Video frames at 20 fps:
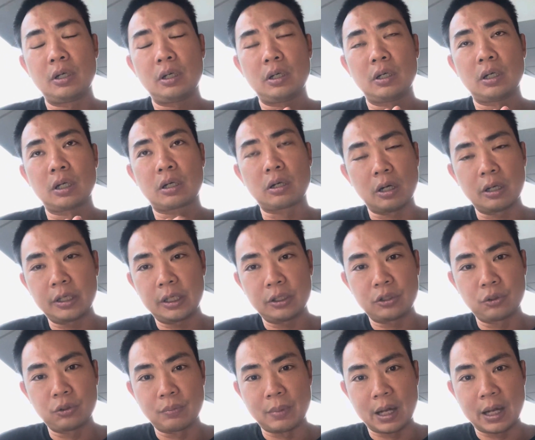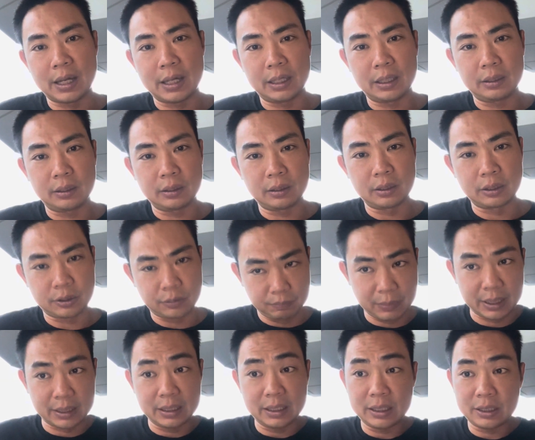according to my
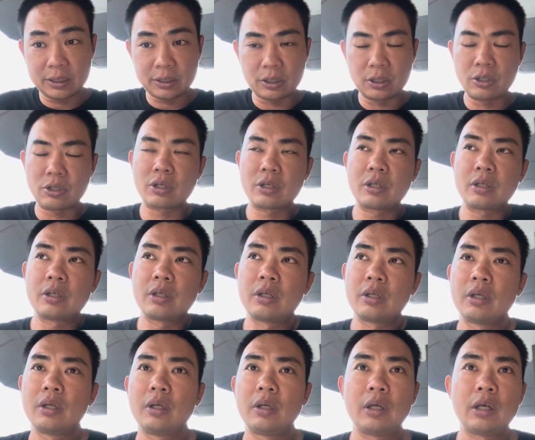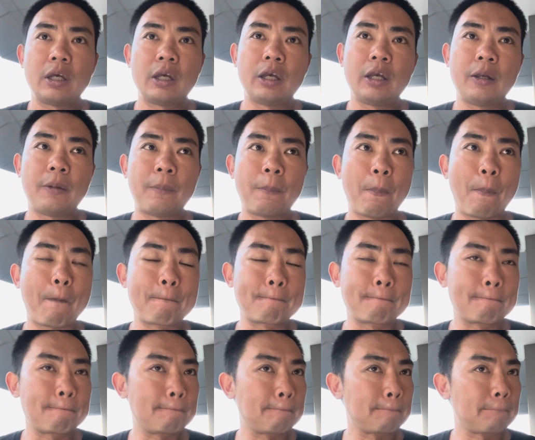knee surgeon,
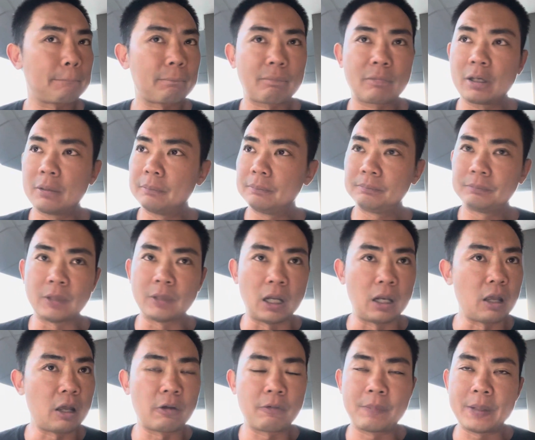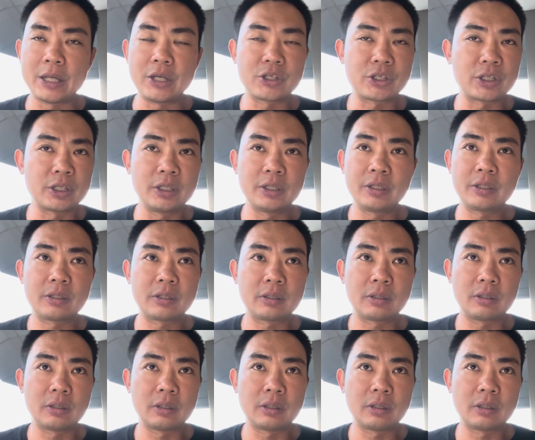a lot of patients,